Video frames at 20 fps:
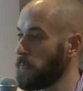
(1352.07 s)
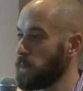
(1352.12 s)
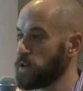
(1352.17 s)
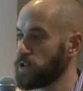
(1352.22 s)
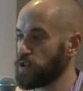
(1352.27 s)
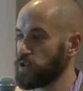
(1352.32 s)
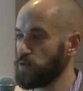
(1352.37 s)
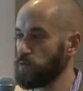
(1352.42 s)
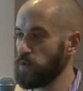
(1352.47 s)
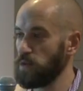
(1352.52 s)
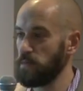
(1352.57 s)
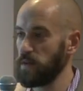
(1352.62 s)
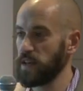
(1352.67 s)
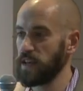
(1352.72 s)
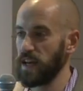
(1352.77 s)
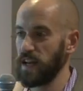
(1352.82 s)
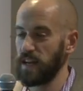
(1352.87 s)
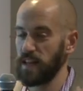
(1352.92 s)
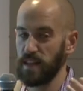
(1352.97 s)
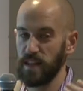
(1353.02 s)
should we be
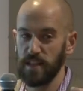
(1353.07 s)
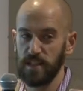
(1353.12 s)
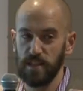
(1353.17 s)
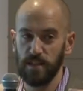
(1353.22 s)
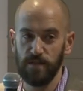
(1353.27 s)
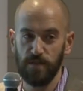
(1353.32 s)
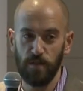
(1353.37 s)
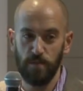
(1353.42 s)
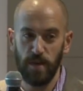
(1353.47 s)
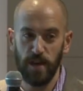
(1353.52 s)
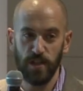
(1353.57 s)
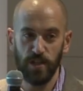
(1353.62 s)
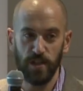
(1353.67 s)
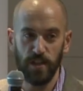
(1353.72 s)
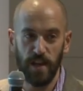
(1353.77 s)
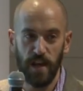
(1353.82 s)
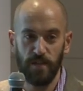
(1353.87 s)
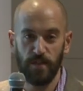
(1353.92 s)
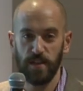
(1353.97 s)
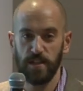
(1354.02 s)
getting this
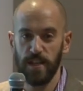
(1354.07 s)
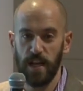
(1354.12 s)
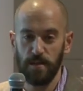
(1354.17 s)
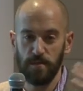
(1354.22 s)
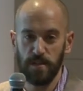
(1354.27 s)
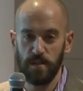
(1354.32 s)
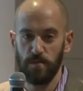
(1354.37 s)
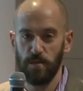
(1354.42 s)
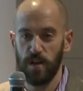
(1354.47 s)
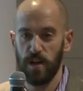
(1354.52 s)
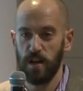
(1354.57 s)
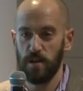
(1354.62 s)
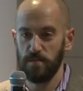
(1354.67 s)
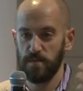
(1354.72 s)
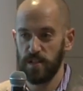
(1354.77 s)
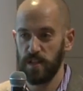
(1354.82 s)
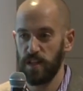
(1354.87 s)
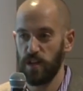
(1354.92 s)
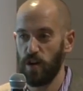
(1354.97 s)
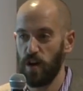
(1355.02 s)
information every time someone comes
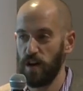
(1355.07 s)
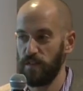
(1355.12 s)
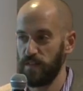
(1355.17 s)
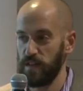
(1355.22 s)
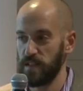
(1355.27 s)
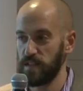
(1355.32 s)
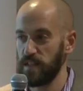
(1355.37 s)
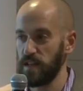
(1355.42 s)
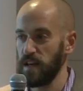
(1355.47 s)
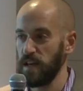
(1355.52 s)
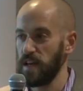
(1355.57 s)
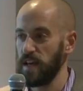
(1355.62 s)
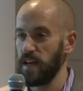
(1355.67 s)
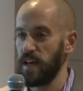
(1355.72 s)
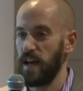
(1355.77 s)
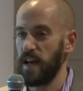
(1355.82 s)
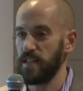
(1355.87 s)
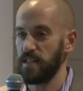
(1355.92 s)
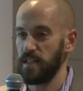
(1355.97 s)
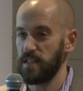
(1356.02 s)
to the office
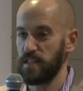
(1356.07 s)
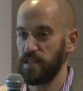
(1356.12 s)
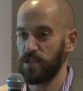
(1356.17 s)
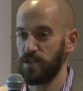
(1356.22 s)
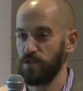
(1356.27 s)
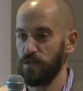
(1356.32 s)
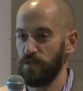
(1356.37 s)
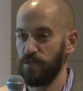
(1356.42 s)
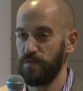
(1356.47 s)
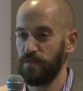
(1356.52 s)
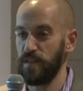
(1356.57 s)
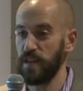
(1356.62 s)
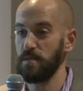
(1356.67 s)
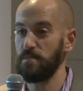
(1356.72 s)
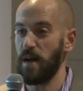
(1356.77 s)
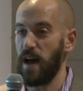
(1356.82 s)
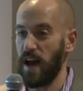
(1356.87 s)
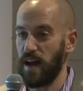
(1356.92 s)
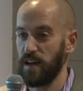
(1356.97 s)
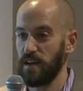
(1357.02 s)
as additional
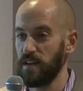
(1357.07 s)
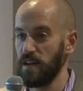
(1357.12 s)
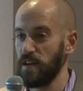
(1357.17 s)
feedback